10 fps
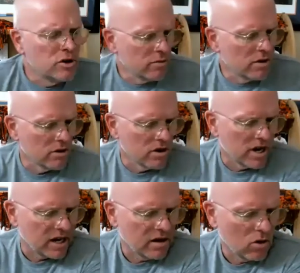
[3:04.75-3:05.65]
remember
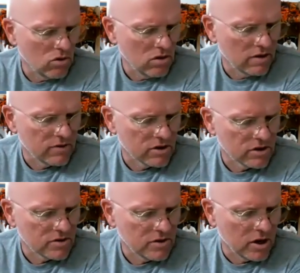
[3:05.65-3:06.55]
a Golden
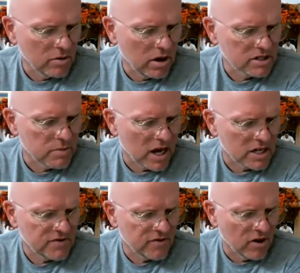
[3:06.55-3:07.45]
Lovers Young Bucks
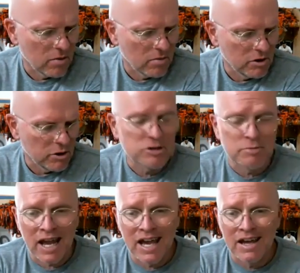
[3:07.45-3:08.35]
match from New
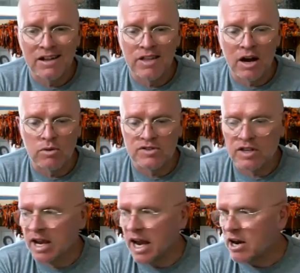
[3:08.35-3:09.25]
Japan that was
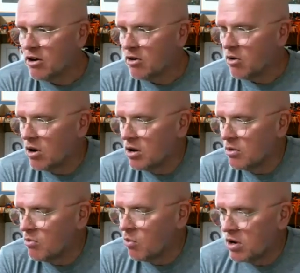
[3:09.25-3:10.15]
that aired
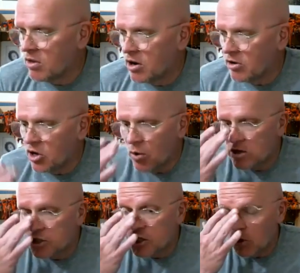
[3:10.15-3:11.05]
on one of their
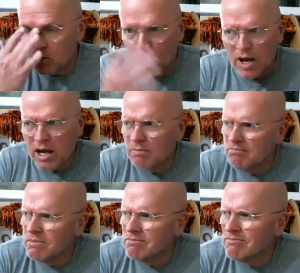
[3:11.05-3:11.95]
US shows way up
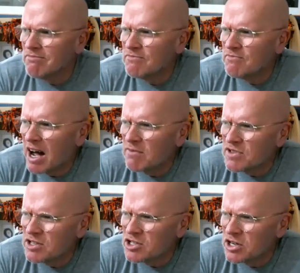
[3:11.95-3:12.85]
mm, five,
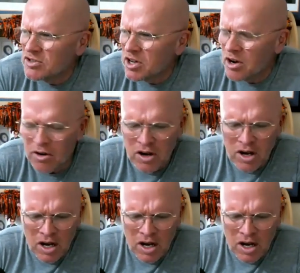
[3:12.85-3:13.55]
six years ago.